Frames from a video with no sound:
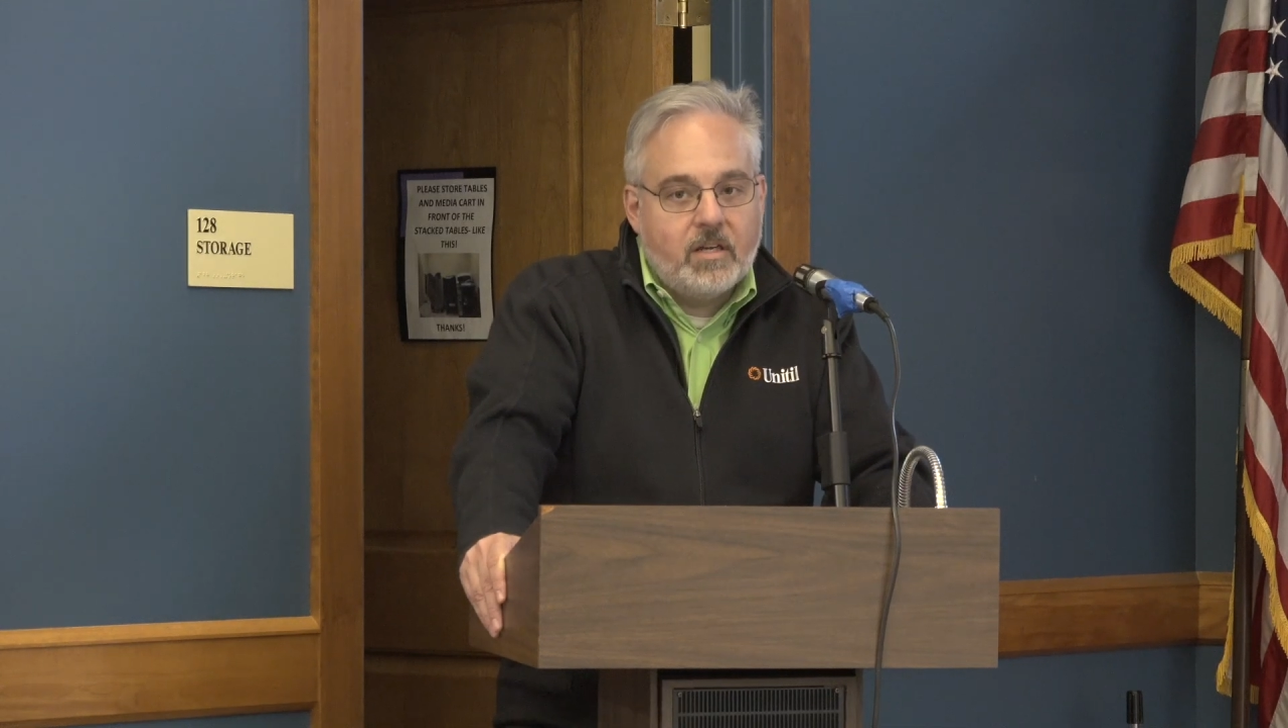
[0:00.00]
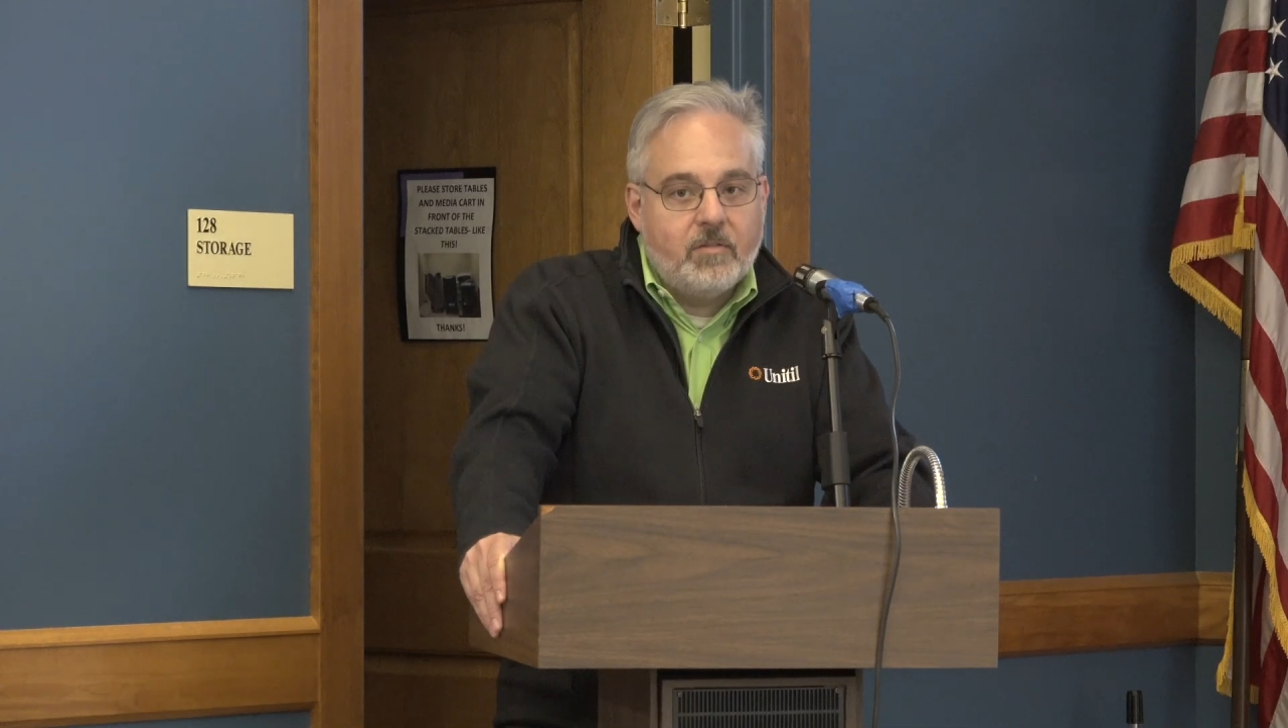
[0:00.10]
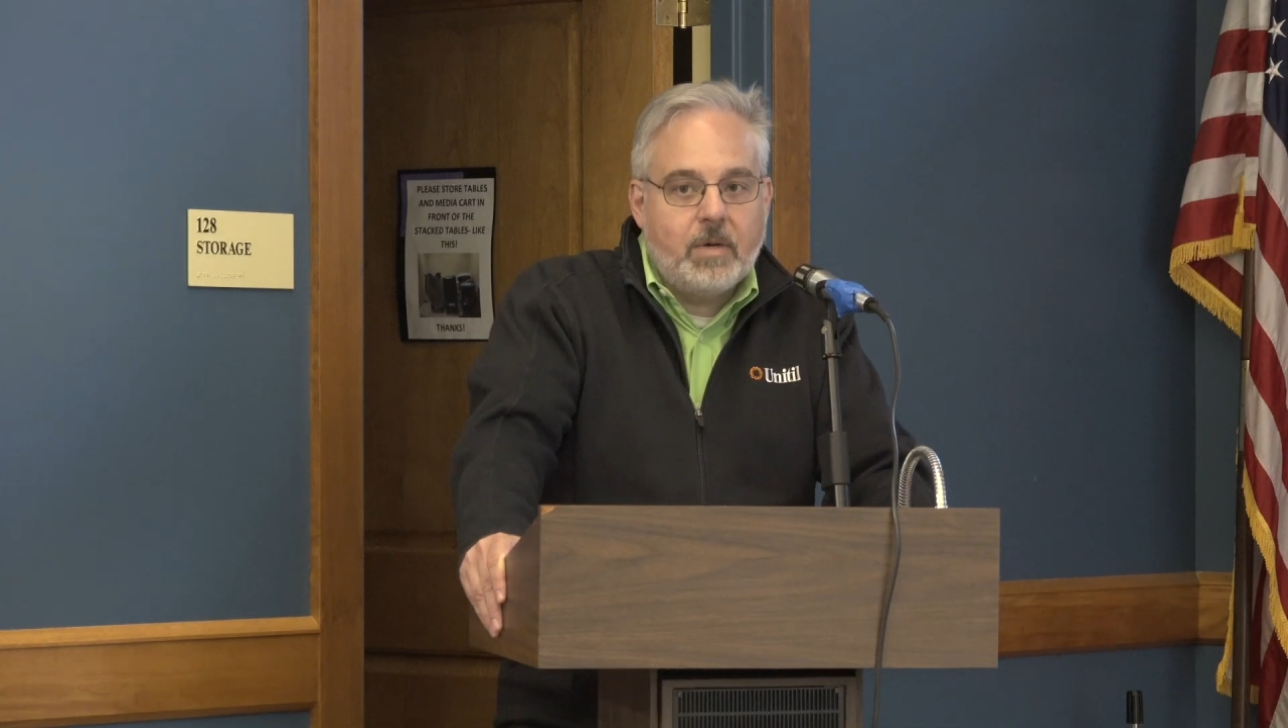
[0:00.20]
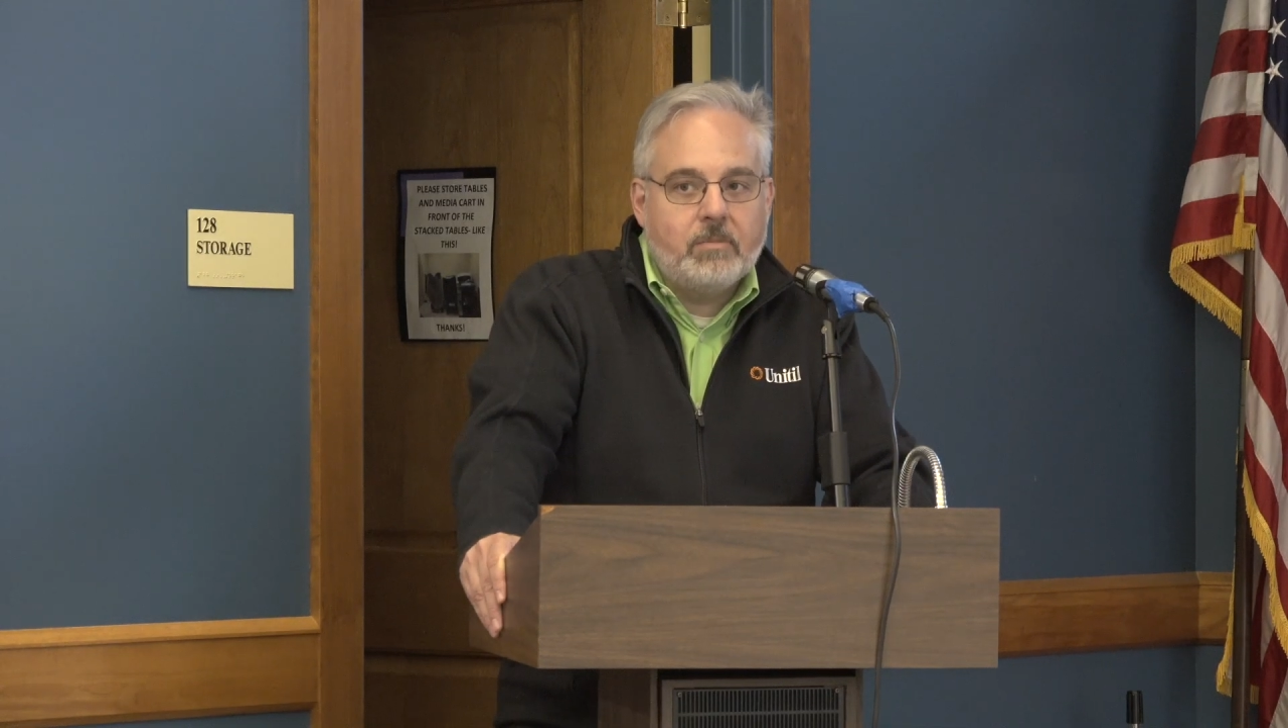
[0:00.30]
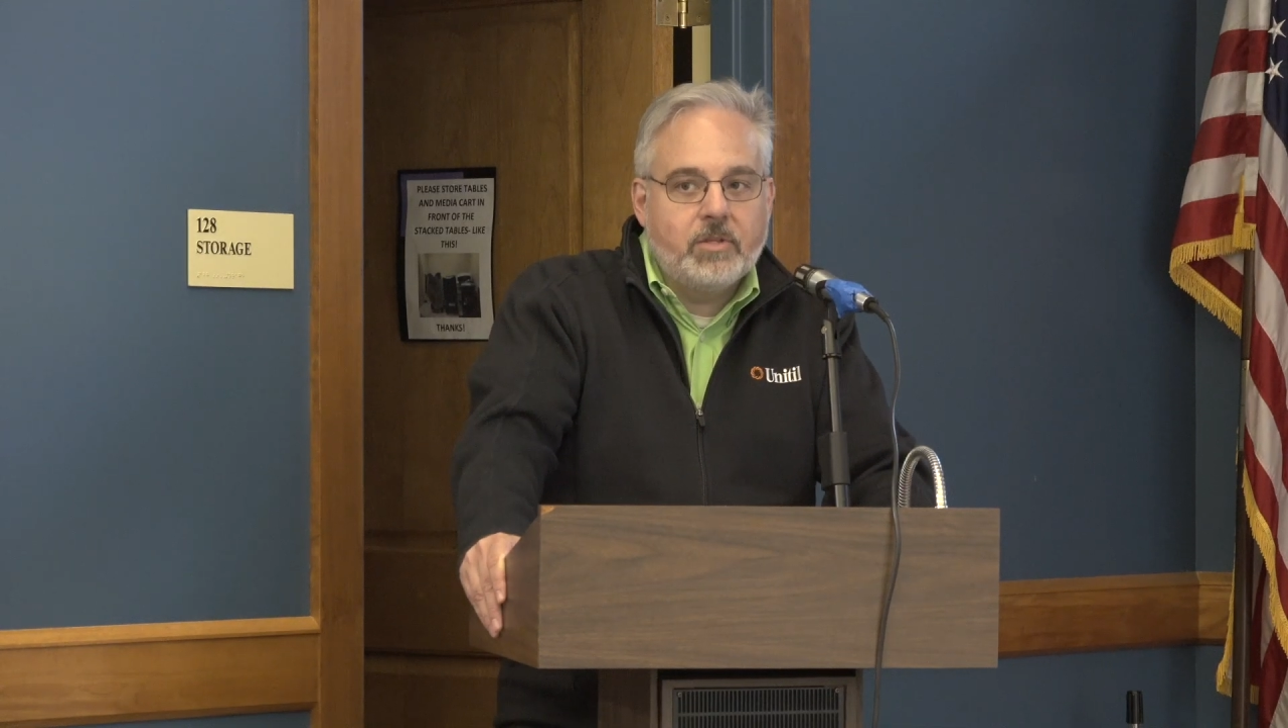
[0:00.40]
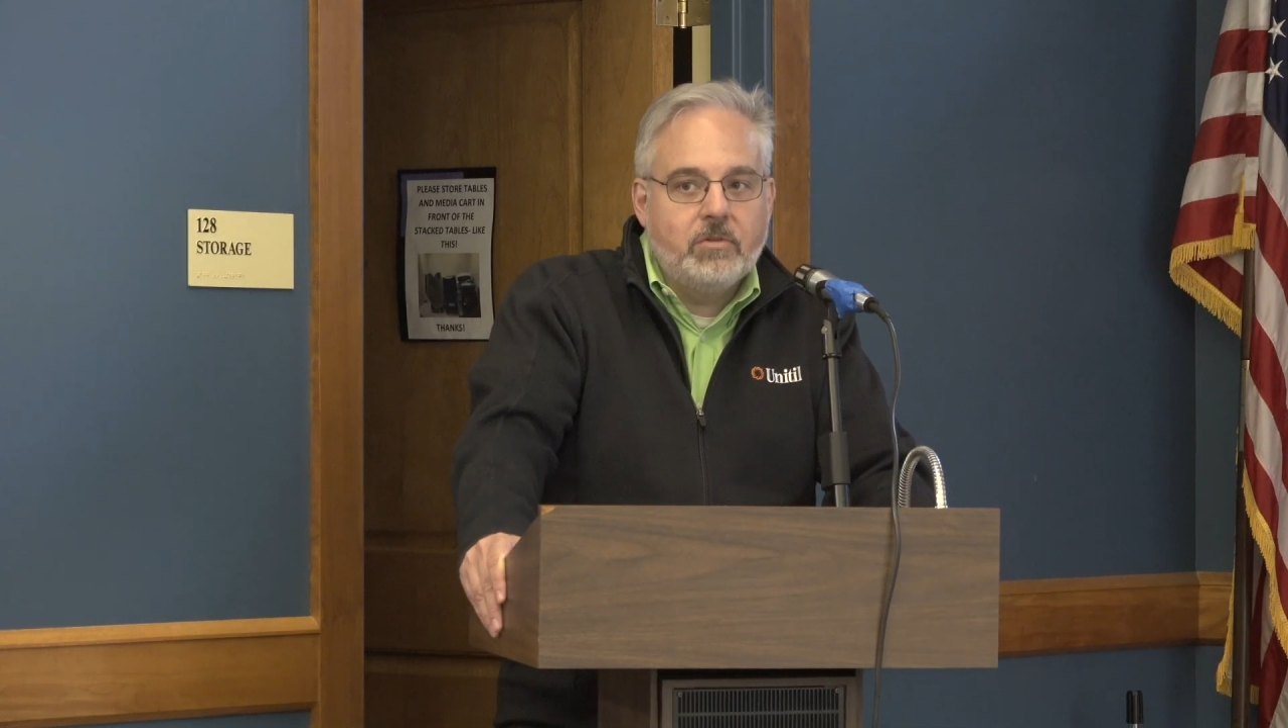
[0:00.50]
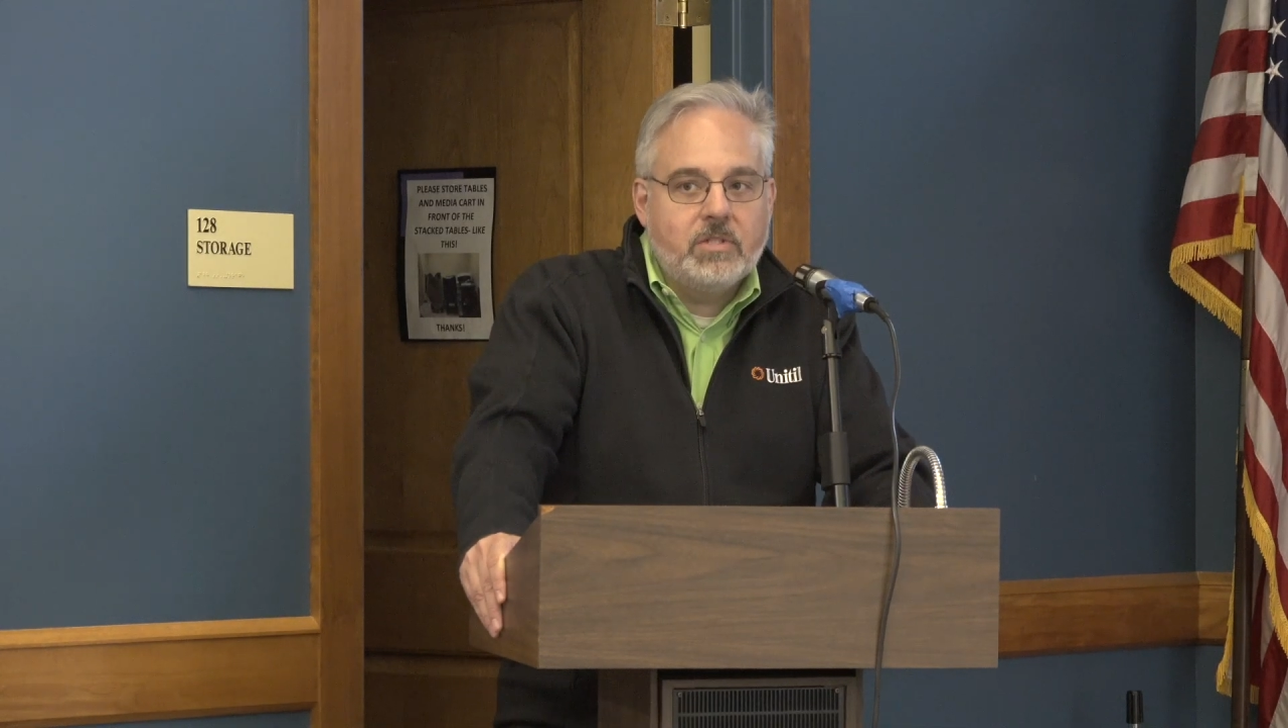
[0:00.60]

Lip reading: of Public